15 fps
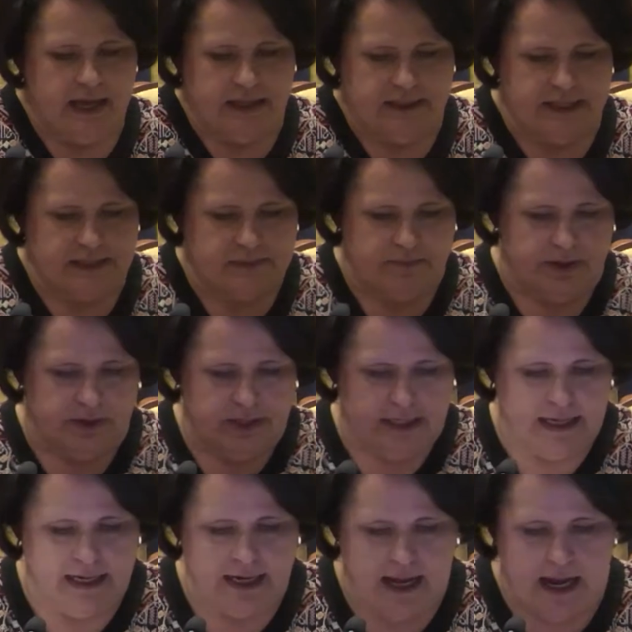This
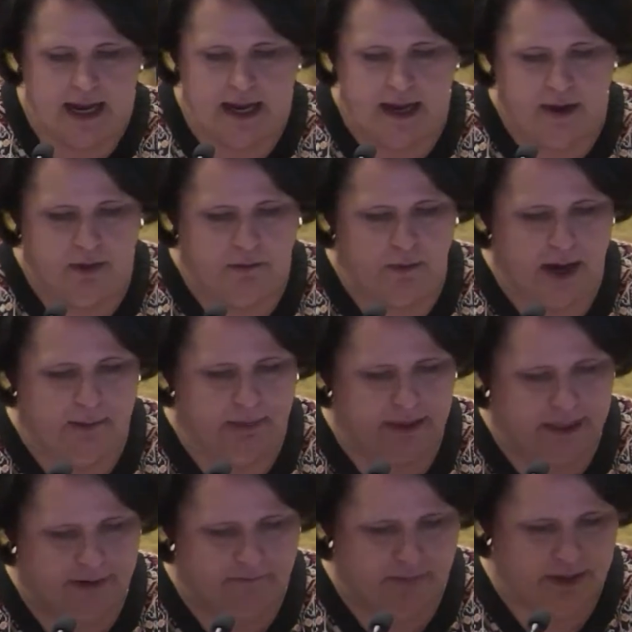building, uh, I
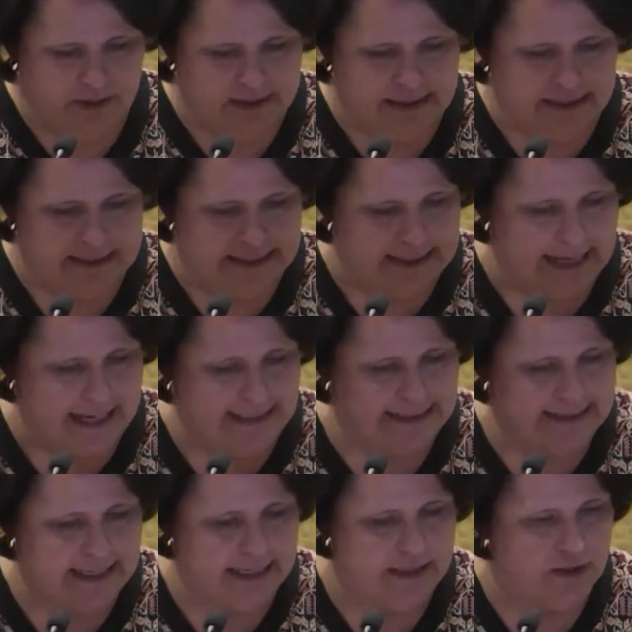believe, built in
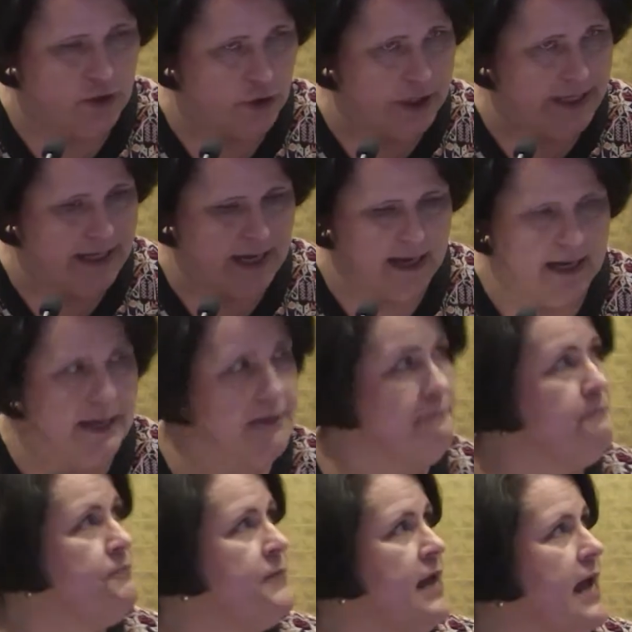1939
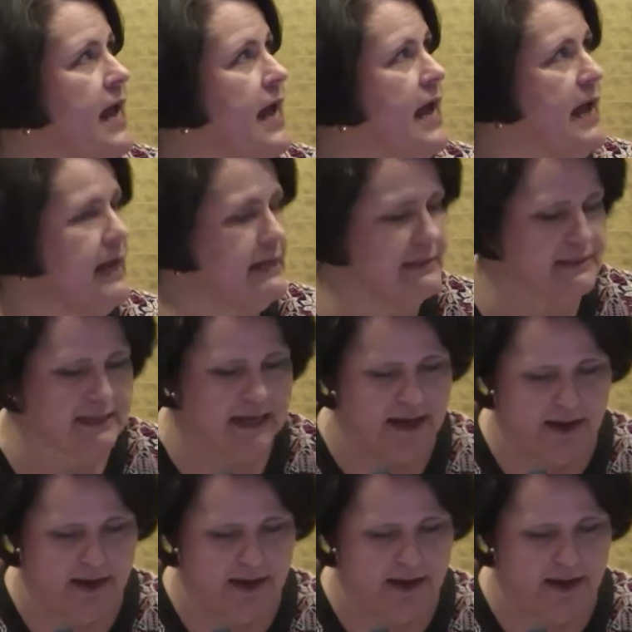as